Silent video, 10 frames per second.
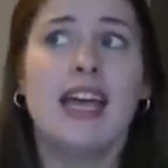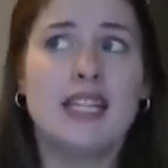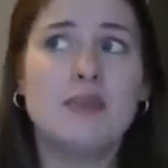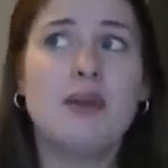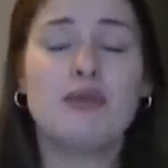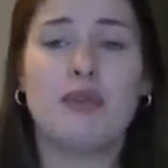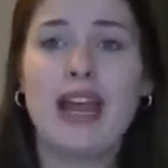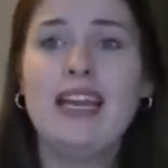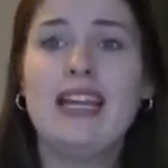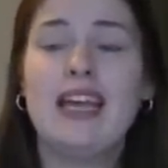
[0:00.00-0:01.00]
It's been
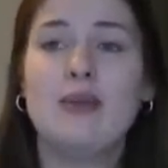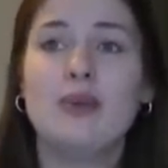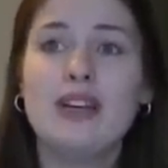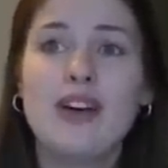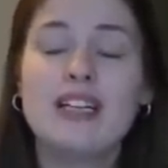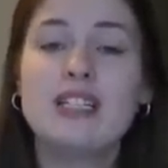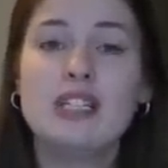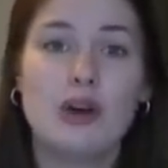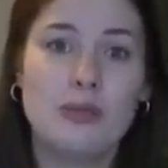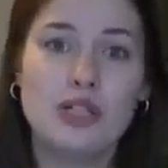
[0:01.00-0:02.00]
rainy and we've had
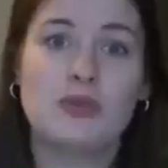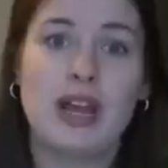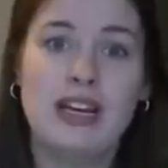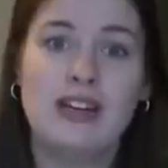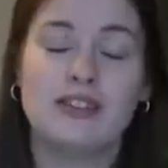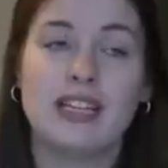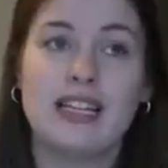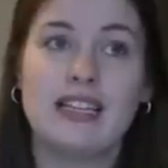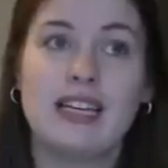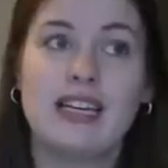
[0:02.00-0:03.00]
so much rain here
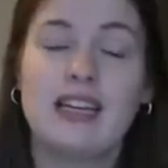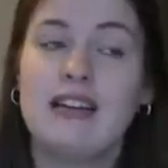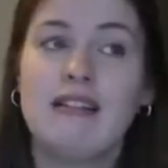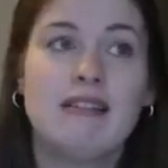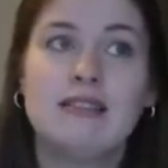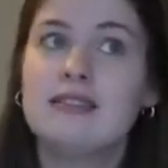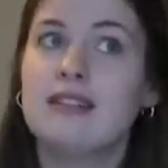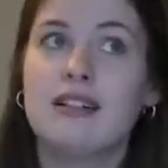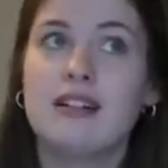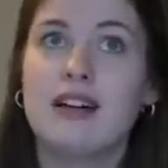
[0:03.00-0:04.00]
lately.
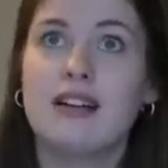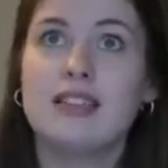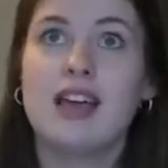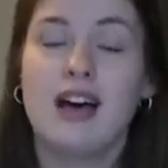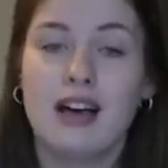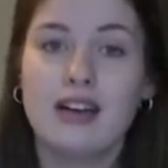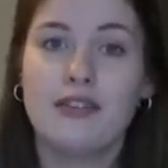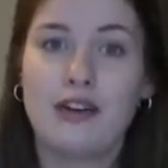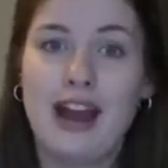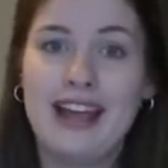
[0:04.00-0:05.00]
A ton
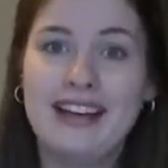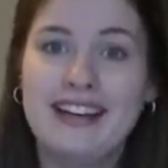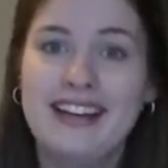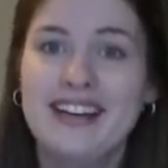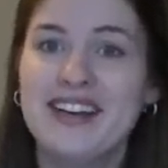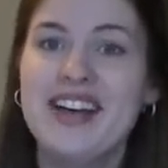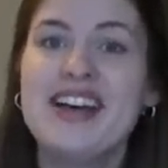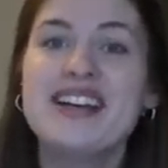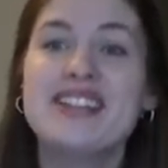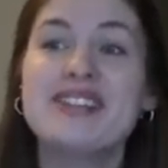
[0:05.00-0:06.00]
of rain.
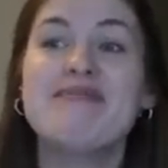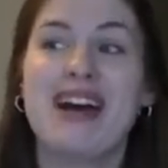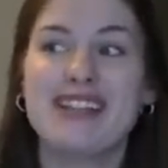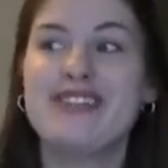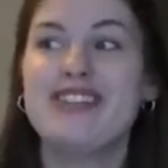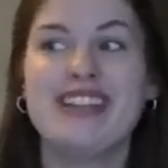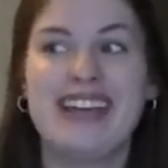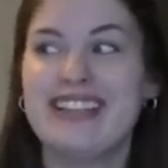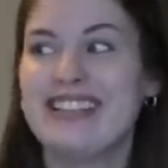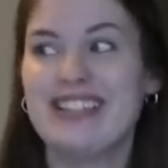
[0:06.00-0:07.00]
the past few
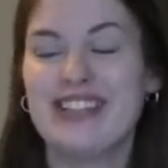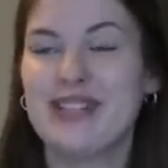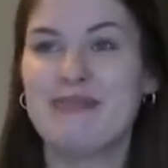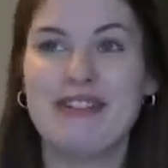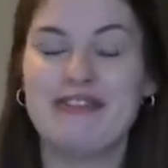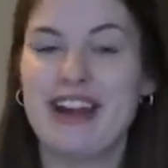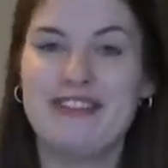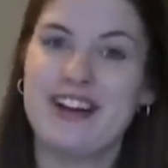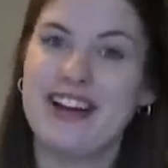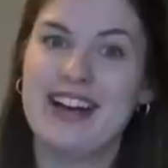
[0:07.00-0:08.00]
days, it's just been
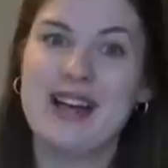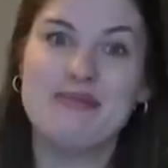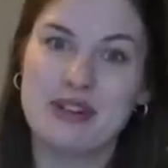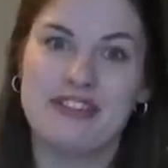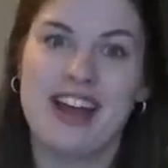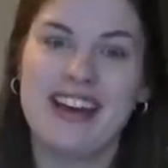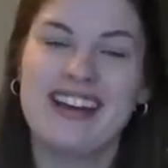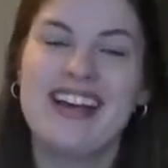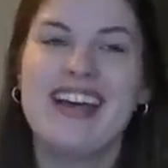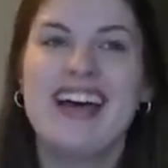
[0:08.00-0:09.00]
rain, rain, and more
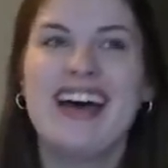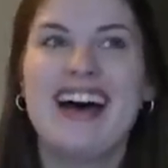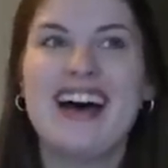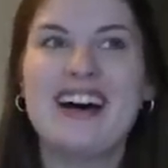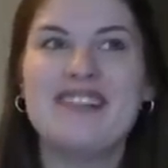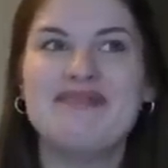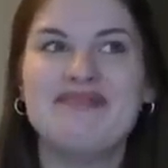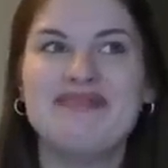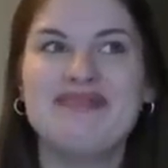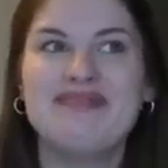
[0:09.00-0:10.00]
rain.
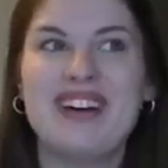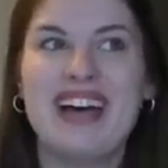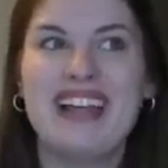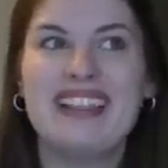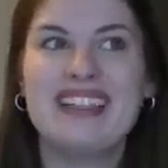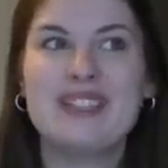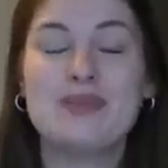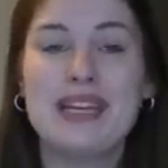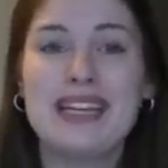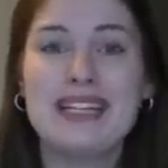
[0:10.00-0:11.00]
Um, but this
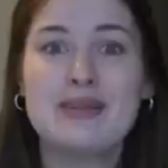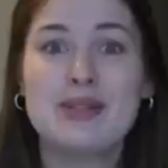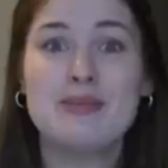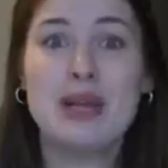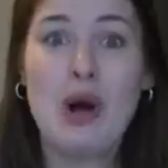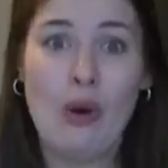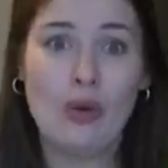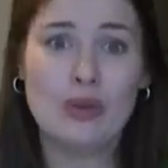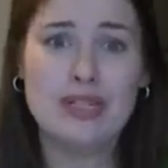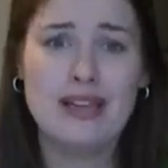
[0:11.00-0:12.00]
weekend is supposed to be
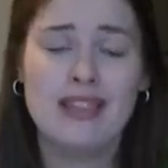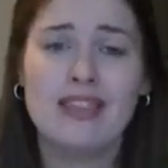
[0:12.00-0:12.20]
cold.